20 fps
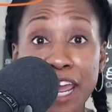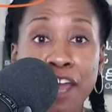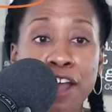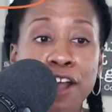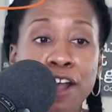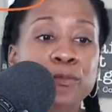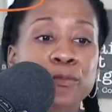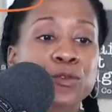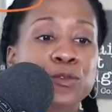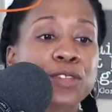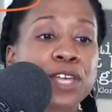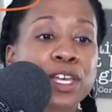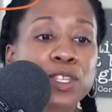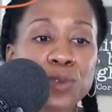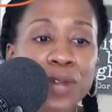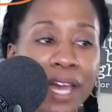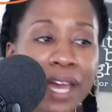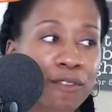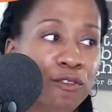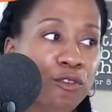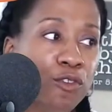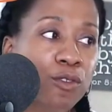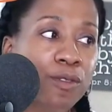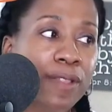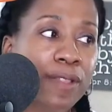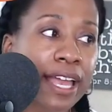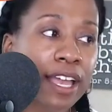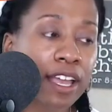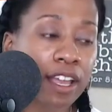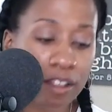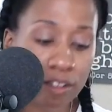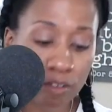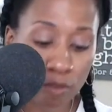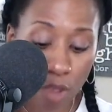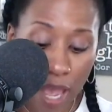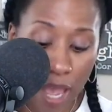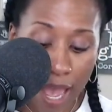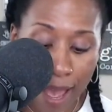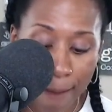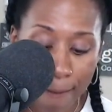So that's what I have like
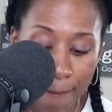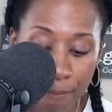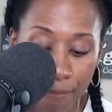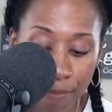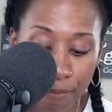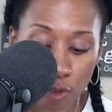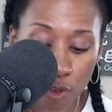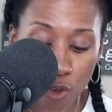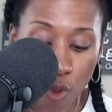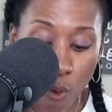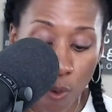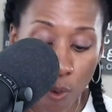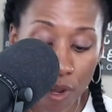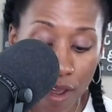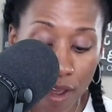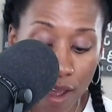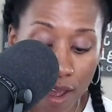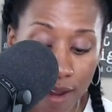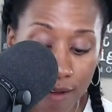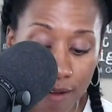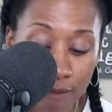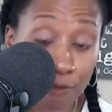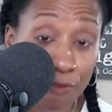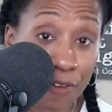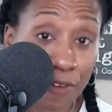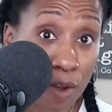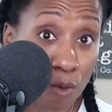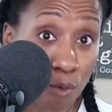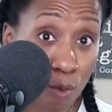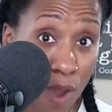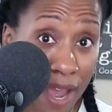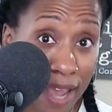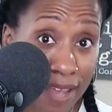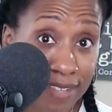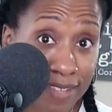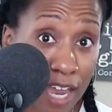um, going on fun wise.